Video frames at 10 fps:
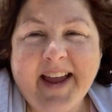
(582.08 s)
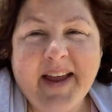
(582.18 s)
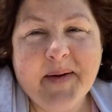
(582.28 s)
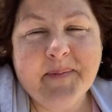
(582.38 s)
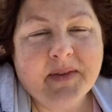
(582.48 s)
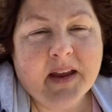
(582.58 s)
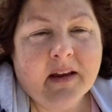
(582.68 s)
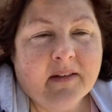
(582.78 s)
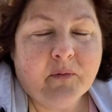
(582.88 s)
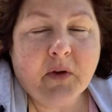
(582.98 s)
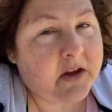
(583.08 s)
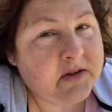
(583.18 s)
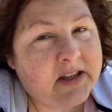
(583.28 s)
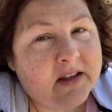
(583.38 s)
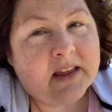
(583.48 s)
um, for
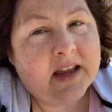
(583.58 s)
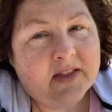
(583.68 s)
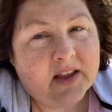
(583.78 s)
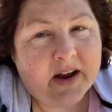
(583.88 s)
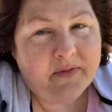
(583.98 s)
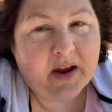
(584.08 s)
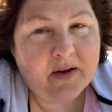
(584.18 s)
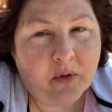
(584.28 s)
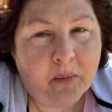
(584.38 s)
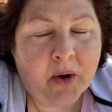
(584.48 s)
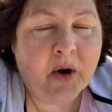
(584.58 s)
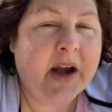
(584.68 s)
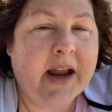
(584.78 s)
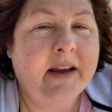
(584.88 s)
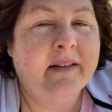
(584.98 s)
those that think that I favor
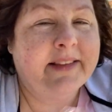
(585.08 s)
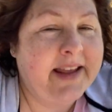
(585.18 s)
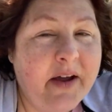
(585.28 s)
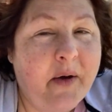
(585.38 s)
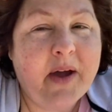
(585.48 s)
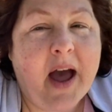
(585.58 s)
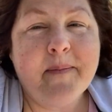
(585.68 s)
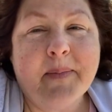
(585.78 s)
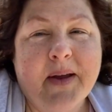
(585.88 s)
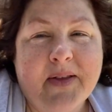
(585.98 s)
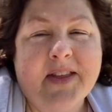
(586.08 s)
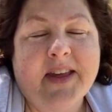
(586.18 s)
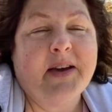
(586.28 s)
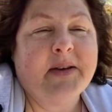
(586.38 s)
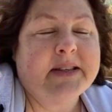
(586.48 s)
Murray, Leo got both of
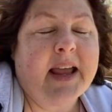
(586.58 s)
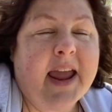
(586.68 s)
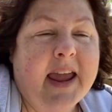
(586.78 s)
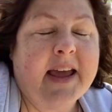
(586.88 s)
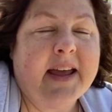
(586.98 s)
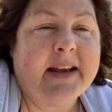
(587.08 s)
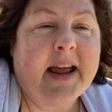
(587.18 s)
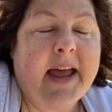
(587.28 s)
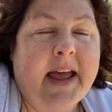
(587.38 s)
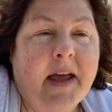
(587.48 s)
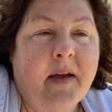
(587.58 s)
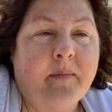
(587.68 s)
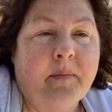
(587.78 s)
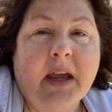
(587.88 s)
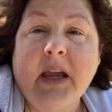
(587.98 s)
those and
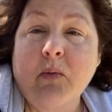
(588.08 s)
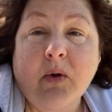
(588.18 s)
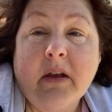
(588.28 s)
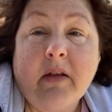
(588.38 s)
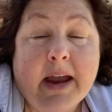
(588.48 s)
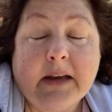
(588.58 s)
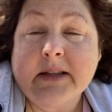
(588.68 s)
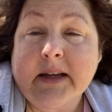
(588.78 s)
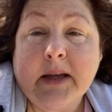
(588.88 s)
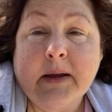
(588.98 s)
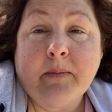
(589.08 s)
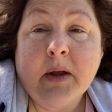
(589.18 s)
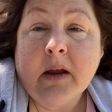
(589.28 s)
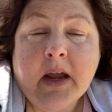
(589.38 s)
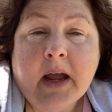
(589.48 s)
um, he really liked them.
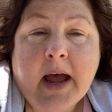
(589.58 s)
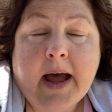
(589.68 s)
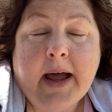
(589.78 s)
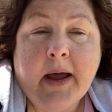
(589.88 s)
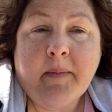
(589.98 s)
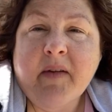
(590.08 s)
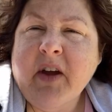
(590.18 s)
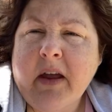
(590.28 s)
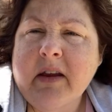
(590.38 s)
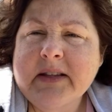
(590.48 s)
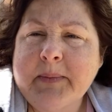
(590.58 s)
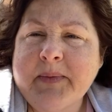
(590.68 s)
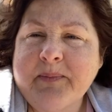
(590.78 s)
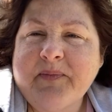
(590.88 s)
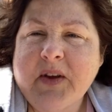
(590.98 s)
Um, I've got
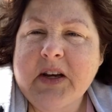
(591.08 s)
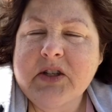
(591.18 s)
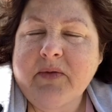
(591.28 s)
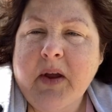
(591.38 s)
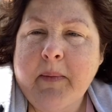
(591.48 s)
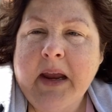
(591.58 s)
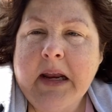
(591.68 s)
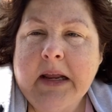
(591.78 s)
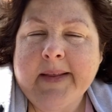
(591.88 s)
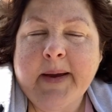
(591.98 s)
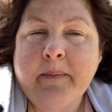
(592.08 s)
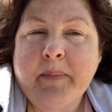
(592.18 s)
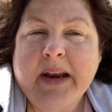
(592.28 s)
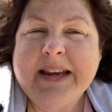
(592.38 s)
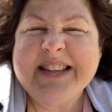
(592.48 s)
some footage of him eating them,
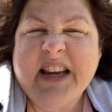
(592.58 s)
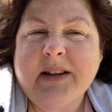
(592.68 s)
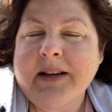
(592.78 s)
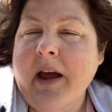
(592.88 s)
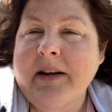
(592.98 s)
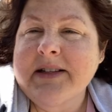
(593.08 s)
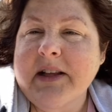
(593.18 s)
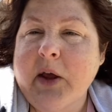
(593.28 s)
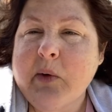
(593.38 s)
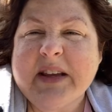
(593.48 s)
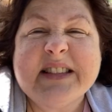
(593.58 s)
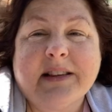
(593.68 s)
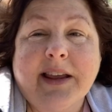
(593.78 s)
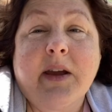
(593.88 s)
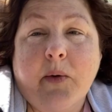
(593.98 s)
but he's eating kind of slow because
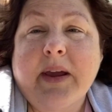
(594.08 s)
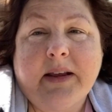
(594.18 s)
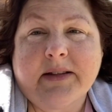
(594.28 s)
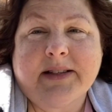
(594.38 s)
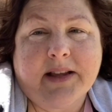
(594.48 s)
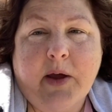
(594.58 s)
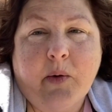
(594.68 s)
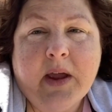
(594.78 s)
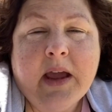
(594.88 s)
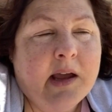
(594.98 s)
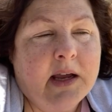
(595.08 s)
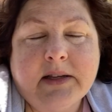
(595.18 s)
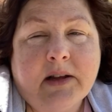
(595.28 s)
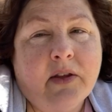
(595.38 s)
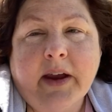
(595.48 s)
Leo eats slow.
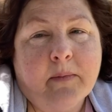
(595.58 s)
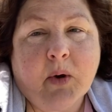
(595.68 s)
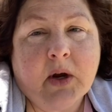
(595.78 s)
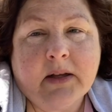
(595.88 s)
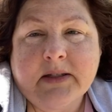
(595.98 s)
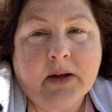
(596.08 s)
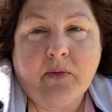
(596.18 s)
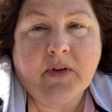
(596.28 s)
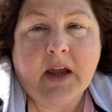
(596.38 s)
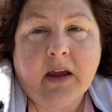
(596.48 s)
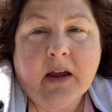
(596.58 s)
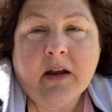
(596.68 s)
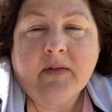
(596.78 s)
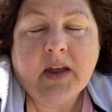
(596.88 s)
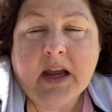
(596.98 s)
He's not like Murray and Sophie.
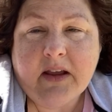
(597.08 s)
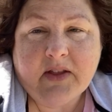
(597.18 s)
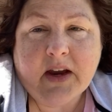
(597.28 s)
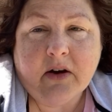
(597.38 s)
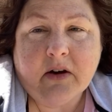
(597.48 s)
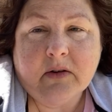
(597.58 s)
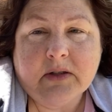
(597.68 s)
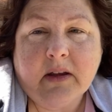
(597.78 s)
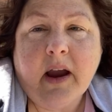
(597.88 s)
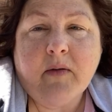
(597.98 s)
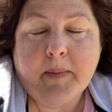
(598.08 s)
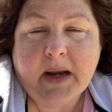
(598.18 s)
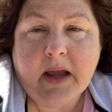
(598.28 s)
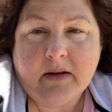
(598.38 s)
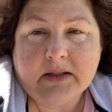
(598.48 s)
They eat theirs,
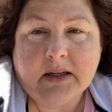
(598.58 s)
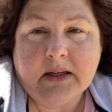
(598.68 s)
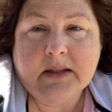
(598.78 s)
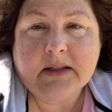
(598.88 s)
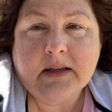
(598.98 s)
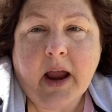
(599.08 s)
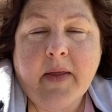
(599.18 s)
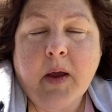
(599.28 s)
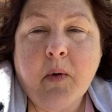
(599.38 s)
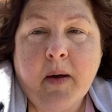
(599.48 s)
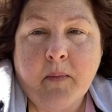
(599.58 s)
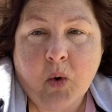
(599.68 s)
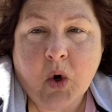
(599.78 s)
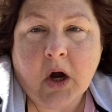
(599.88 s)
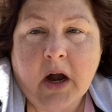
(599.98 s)
everybody else's, and they want
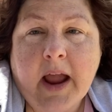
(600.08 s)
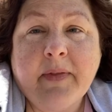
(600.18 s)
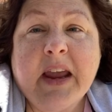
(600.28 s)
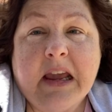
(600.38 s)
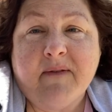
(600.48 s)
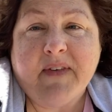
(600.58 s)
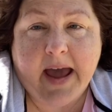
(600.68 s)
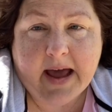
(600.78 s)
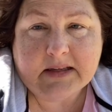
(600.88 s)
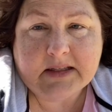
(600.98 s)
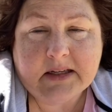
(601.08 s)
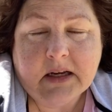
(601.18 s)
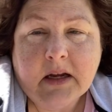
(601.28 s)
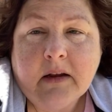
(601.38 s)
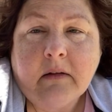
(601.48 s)
more, and they eat fast.
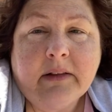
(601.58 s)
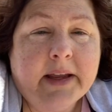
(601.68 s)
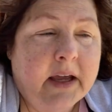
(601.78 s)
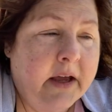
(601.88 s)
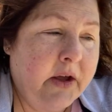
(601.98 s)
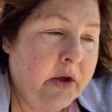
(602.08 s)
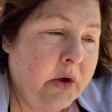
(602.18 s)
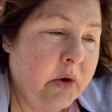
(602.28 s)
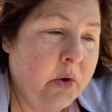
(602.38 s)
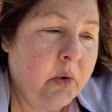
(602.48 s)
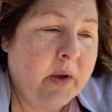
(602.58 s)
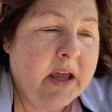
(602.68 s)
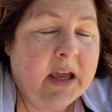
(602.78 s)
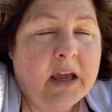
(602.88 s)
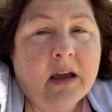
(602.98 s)
Leo,
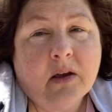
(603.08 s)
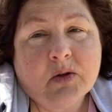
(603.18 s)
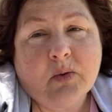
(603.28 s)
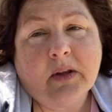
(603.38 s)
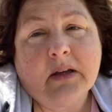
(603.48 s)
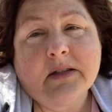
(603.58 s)
he goes really